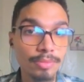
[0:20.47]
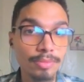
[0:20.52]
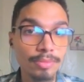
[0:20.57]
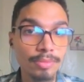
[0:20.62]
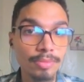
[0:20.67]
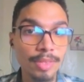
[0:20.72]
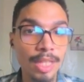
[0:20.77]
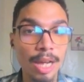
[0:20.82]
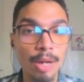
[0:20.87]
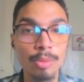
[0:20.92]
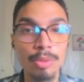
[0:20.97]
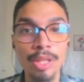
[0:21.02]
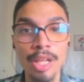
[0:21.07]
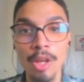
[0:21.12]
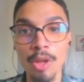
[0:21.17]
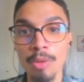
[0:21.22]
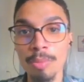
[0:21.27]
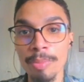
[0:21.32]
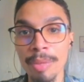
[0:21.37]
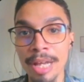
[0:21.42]
that will
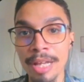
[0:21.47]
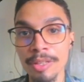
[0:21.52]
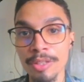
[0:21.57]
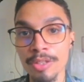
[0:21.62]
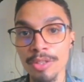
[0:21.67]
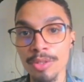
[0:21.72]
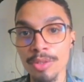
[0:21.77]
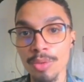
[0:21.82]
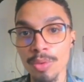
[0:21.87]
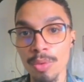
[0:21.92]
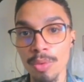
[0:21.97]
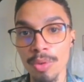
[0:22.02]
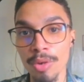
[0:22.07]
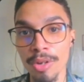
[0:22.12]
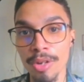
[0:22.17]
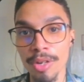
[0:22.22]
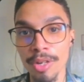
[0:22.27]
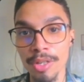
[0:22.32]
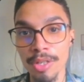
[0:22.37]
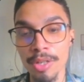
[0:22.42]
help us
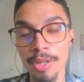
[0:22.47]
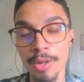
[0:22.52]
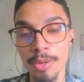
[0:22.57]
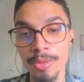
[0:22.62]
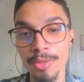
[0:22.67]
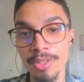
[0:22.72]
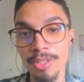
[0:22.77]
store code